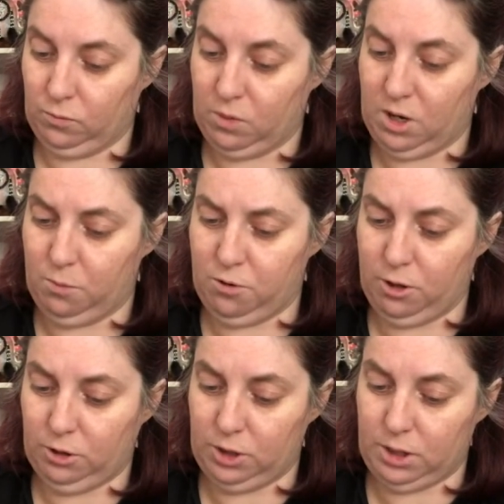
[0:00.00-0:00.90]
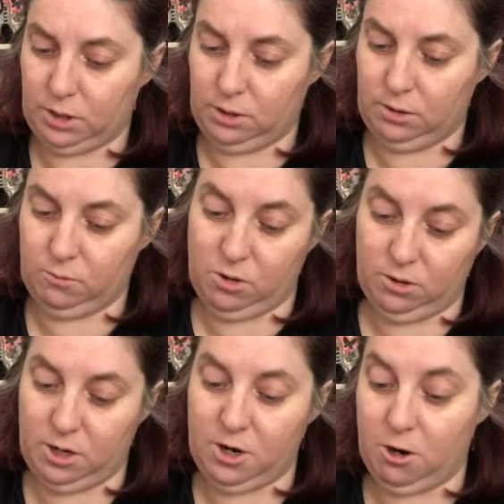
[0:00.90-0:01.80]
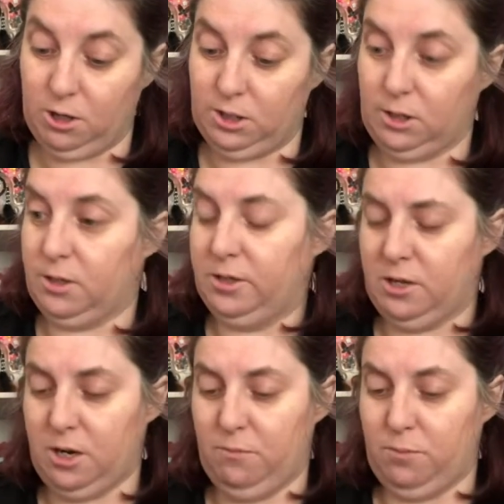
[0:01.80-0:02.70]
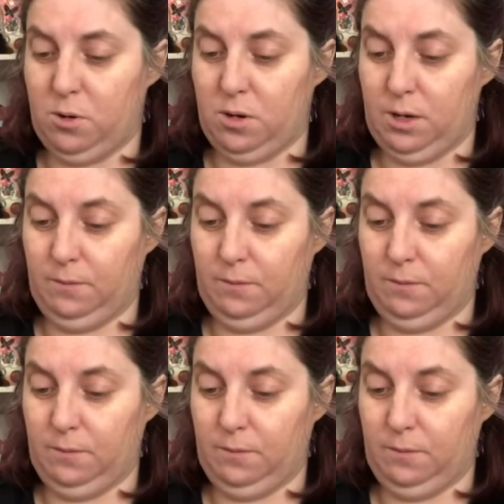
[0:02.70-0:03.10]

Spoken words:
a project. Well, I know I did because I don't buy.